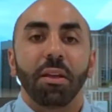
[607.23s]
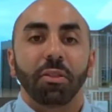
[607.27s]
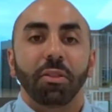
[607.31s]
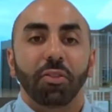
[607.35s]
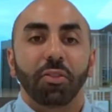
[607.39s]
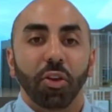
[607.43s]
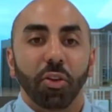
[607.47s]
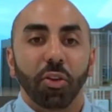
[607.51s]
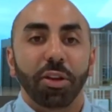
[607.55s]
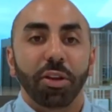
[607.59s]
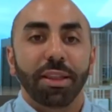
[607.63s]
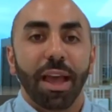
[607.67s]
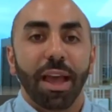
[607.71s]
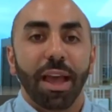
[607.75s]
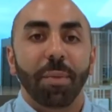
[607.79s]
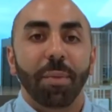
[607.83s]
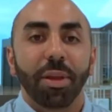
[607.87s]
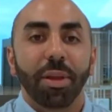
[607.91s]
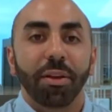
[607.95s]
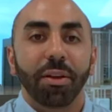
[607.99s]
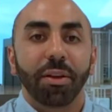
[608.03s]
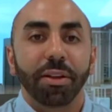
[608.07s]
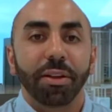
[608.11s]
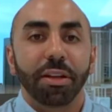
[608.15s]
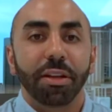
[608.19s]
During that
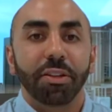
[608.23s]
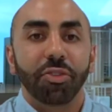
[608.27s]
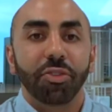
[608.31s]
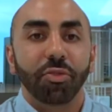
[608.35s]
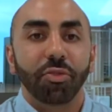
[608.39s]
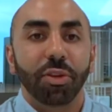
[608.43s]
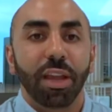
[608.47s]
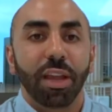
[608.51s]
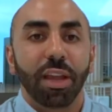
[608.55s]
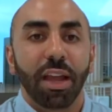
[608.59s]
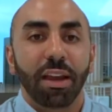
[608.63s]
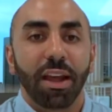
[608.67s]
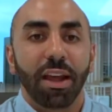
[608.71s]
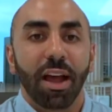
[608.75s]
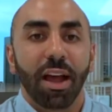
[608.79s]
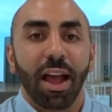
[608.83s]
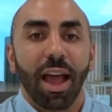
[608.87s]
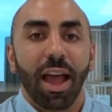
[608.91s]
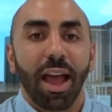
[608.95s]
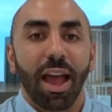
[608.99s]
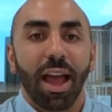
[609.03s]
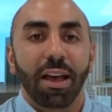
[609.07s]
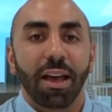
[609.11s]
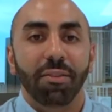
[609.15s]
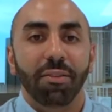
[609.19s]
period, you cannot
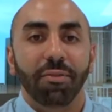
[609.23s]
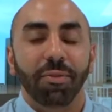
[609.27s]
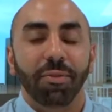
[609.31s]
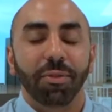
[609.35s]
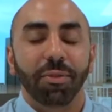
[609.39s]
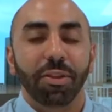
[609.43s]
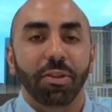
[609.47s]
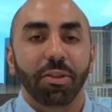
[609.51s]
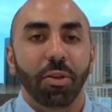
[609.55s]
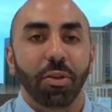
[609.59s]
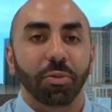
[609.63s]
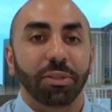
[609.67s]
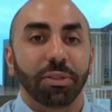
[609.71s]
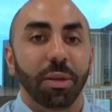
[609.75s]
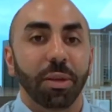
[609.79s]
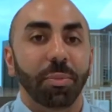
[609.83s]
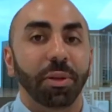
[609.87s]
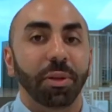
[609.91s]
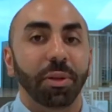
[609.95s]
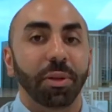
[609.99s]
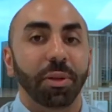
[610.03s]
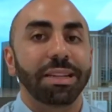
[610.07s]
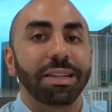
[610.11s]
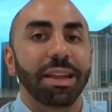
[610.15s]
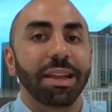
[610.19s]
have, you know,
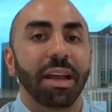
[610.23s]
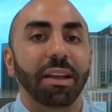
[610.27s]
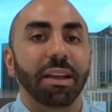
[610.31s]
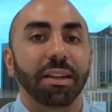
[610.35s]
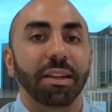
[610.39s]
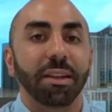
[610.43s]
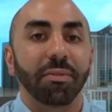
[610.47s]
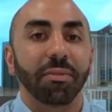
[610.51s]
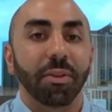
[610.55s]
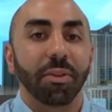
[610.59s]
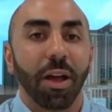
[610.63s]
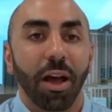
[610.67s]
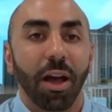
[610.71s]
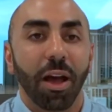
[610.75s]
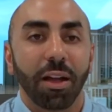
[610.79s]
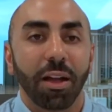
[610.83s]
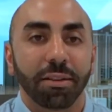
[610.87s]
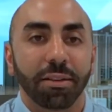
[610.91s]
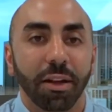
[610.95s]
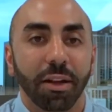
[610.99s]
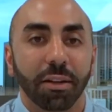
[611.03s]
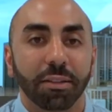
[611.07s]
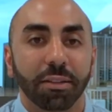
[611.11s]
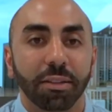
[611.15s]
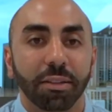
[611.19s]
typically negative
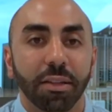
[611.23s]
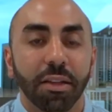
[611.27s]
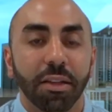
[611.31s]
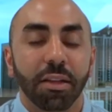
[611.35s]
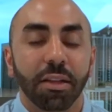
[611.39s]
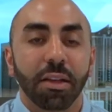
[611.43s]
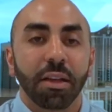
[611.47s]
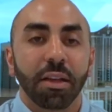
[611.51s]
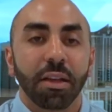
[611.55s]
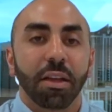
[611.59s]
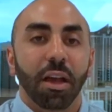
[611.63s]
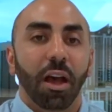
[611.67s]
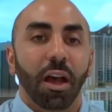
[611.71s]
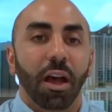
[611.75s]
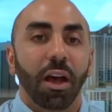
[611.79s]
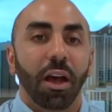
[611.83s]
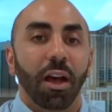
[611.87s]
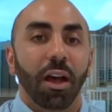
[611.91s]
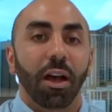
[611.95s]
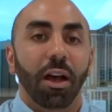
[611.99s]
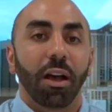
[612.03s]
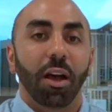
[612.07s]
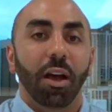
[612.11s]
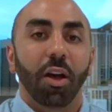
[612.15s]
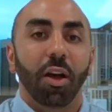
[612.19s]
conduct,
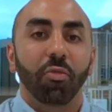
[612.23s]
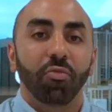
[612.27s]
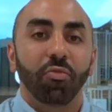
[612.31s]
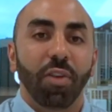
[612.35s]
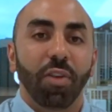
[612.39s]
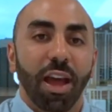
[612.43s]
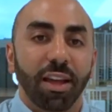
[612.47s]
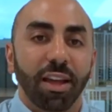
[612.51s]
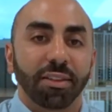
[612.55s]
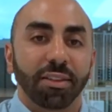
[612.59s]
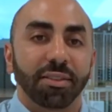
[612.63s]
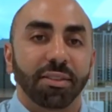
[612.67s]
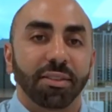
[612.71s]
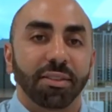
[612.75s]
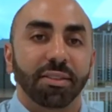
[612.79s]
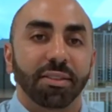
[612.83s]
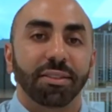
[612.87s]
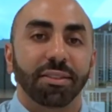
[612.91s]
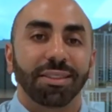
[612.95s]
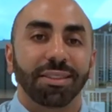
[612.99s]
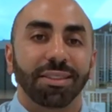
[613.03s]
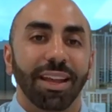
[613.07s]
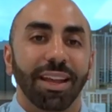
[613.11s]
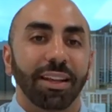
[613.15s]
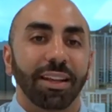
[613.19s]

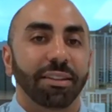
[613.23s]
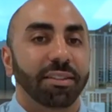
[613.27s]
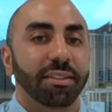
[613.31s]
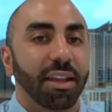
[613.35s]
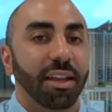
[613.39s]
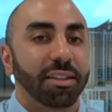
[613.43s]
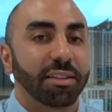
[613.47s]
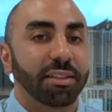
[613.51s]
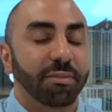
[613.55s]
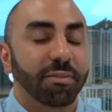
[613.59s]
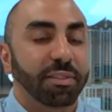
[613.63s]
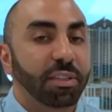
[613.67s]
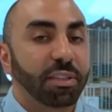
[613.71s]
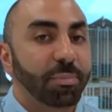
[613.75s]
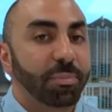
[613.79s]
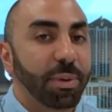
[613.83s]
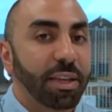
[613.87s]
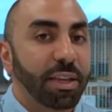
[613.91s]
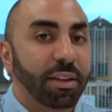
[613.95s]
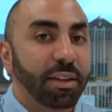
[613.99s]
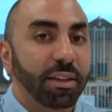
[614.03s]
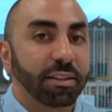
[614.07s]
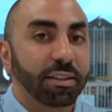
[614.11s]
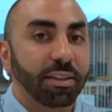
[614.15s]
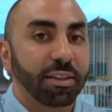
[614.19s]
arrests, excessive
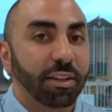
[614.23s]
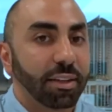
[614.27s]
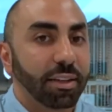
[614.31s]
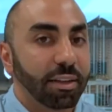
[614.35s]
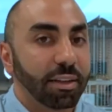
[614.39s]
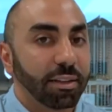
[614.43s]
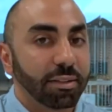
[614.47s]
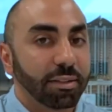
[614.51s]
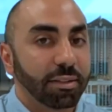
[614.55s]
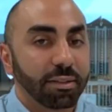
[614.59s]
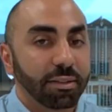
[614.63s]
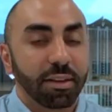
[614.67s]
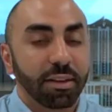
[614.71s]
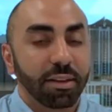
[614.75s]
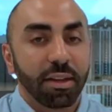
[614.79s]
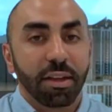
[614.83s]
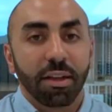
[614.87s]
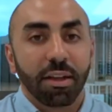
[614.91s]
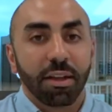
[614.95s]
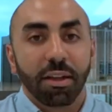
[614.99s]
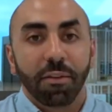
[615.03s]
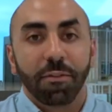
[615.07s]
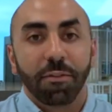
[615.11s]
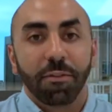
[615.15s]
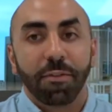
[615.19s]
speeding tickets,
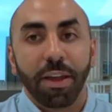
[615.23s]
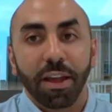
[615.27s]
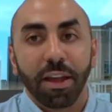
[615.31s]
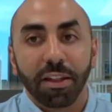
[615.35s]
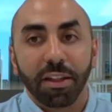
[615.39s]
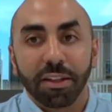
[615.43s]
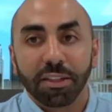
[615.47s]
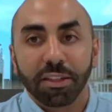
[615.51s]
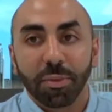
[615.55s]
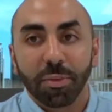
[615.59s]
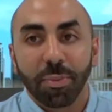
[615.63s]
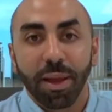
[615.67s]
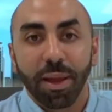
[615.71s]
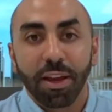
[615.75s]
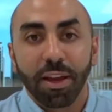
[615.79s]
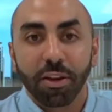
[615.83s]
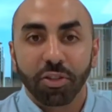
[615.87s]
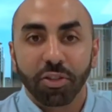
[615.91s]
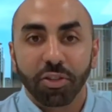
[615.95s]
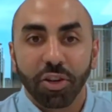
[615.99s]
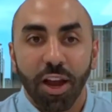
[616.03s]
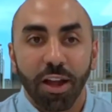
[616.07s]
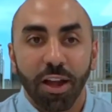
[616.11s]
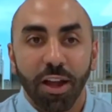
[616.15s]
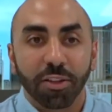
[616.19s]
failing to pay your
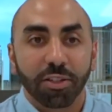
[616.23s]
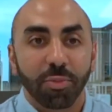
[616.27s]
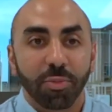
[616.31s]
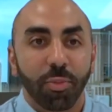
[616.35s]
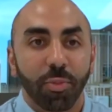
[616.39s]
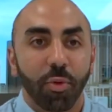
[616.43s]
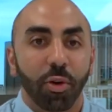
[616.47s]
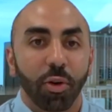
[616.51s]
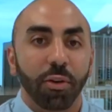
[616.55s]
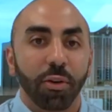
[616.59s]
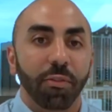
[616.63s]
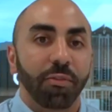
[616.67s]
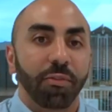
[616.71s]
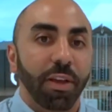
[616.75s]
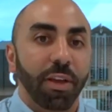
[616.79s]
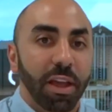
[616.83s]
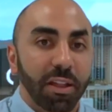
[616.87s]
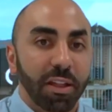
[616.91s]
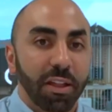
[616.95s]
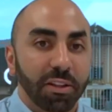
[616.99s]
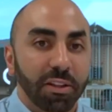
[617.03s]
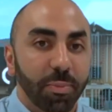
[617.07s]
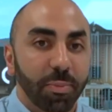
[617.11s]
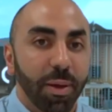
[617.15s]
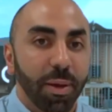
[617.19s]
child support,
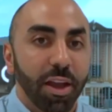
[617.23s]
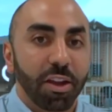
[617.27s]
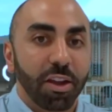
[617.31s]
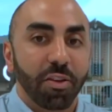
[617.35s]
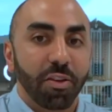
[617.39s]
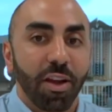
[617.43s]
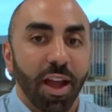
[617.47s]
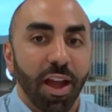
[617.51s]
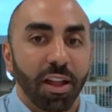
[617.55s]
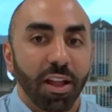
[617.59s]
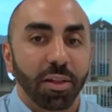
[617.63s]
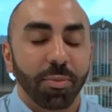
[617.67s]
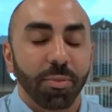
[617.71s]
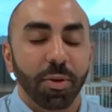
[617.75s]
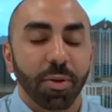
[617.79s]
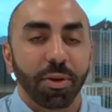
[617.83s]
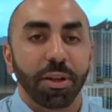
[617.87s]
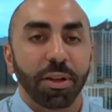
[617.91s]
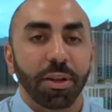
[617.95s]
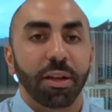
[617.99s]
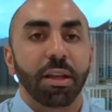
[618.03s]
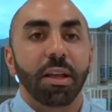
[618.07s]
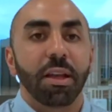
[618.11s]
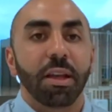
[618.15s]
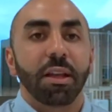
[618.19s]
failing to pay your
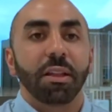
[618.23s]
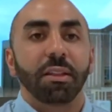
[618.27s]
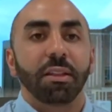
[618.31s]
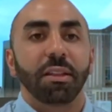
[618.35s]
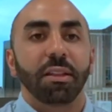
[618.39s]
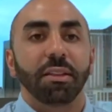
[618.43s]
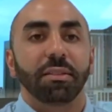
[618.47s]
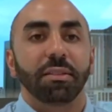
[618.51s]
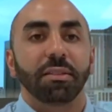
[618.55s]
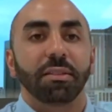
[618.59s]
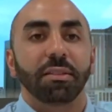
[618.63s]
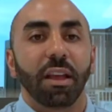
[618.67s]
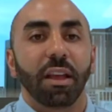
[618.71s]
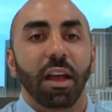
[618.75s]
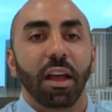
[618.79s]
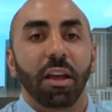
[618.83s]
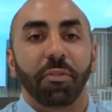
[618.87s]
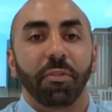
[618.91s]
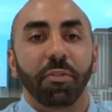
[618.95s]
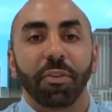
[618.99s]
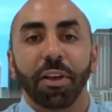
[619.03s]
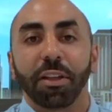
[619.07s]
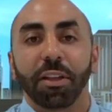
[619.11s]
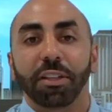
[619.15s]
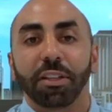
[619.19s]
alimony,
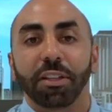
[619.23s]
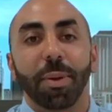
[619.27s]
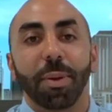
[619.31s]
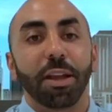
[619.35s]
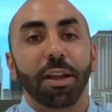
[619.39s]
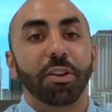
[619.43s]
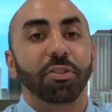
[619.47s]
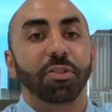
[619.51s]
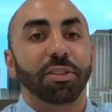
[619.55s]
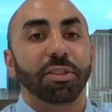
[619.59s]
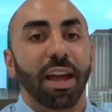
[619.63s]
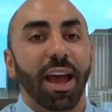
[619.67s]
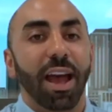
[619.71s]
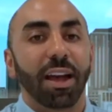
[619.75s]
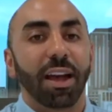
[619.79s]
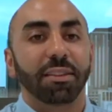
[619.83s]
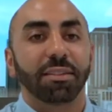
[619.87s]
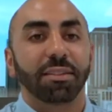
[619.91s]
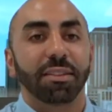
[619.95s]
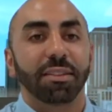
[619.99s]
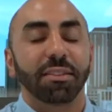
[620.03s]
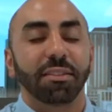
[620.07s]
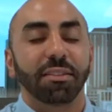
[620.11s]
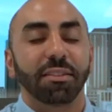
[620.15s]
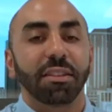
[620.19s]
failing to pay your
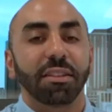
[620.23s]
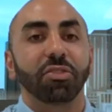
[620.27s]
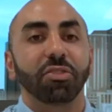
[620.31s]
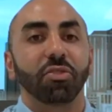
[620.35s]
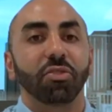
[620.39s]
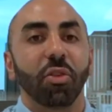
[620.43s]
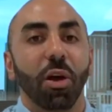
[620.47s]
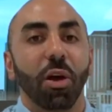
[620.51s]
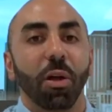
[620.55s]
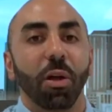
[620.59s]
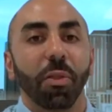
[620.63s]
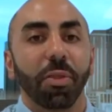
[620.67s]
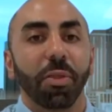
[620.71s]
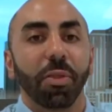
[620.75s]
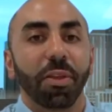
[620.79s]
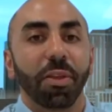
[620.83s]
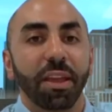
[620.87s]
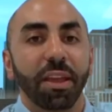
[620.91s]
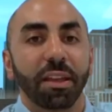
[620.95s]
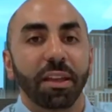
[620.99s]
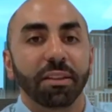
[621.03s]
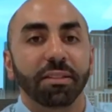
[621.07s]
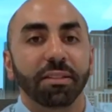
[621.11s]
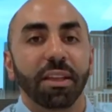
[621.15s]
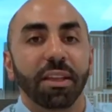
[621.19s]
taxes. These are all
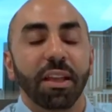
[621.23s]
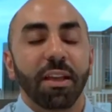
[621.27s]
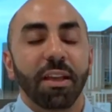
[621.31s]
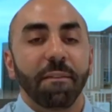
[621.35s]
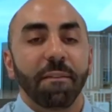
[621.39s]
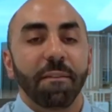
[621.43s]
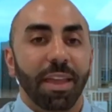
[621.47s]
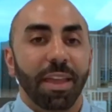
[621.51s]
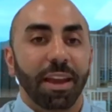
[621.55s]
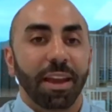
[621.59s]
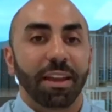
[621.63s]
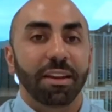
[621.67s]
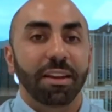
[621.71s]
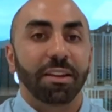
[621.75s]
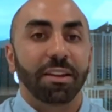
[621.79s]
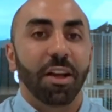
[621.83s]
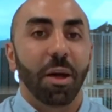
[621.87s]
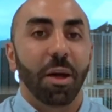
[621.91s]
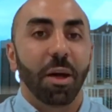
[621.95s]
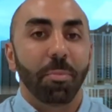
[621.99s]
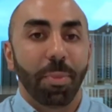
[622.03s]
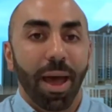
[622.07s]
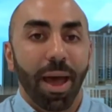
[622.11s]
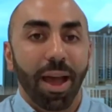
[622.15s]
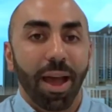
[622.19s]
things that can
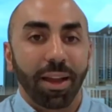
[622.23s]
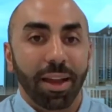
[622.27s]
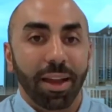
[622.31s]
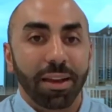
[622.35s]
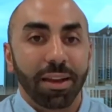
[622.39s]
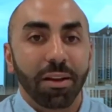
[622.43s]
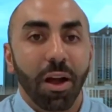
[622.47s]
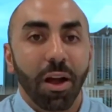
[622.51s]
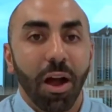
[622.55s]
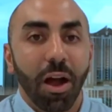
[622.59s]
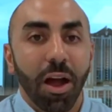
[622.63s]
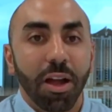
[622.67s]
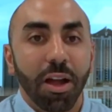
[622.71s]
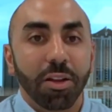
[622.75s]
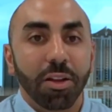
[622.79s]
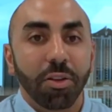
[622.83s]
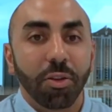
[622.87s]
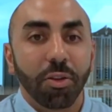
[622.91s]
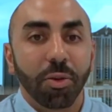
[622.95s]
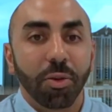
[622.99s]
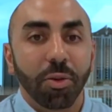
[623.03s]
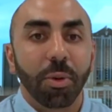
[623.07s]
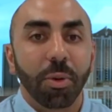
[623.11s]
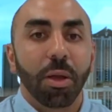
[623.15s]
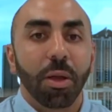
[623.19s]
come back and haunt
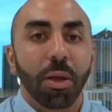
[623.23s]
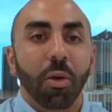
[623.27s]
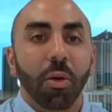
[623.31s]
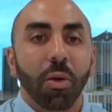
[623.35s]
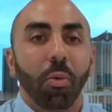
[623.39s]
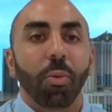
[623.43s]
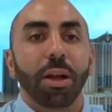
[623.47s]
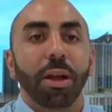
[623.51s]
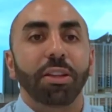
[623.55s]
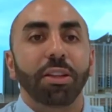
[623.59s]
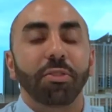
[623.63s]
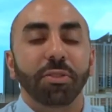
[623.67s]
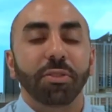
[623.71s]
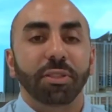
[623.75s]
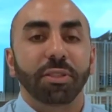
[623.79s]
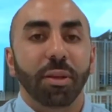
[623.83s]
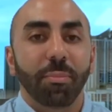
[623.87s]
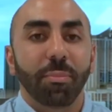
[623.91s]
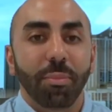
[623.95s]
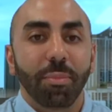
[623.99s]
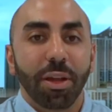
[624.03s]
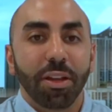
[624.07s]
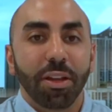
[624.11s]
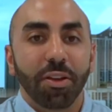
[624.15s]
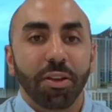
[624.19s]
you when you
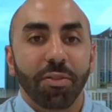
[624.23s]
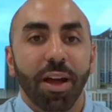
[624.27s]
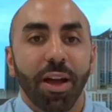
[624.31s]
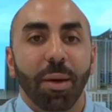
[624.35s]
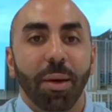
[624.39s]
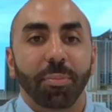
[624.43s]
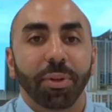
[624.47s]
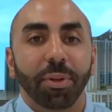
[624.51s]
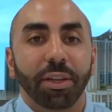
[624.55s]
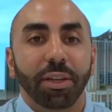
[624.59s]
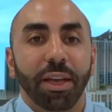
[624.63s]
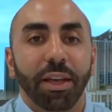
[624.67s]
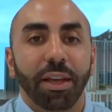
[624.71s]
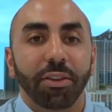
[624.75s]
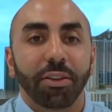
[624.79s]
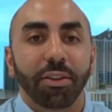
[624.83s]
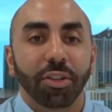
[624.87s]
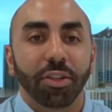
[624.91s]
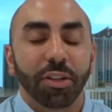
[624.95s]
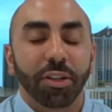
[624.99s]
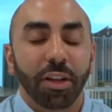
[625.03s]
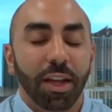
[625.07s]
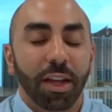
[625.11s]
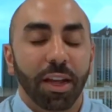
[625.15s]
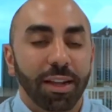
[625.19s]
submit your
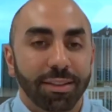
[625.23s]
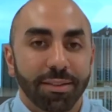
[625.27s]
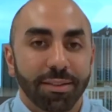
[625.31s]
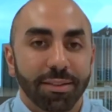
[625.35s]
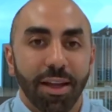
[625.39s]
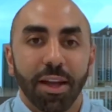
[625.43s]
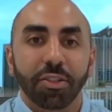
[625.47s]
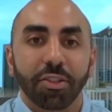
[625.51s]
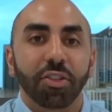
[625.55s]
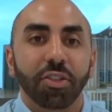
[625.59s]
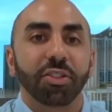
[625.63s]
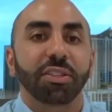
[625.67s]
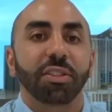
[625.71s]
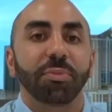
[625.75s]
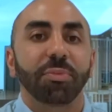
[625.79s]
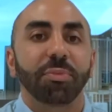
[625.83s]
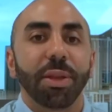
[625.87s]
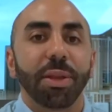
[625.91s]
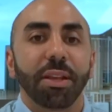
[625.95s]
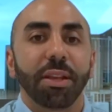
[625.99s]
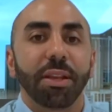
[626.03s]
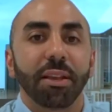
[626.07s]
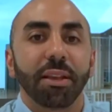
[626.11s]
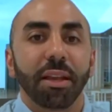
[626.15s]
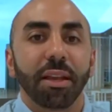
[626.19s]
application. It's not just
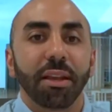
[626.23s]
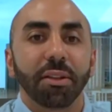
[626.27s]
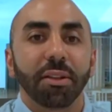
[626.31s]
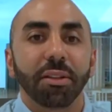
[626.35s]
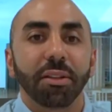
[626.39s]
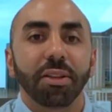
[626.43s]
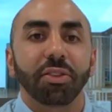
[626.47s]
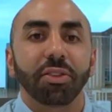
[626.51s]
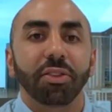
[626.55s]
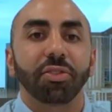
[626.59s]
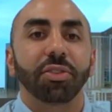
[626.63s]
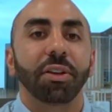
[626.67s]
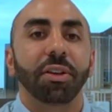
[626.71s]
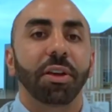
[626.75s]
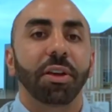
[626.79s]
speaking English